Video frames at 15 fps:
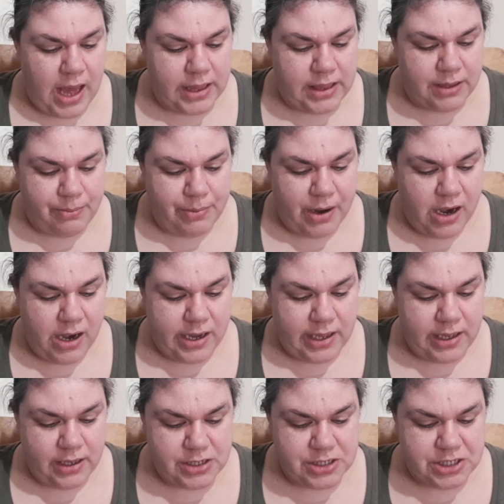At the
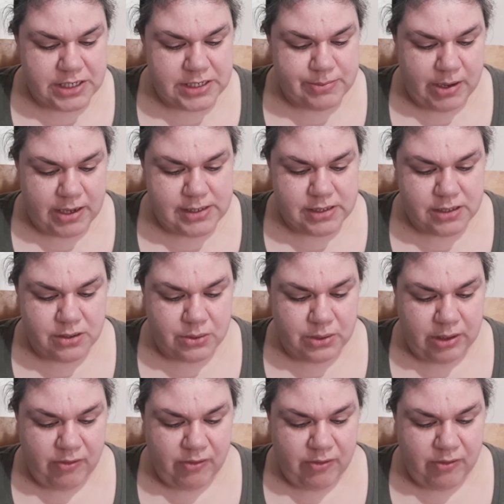party, she spots her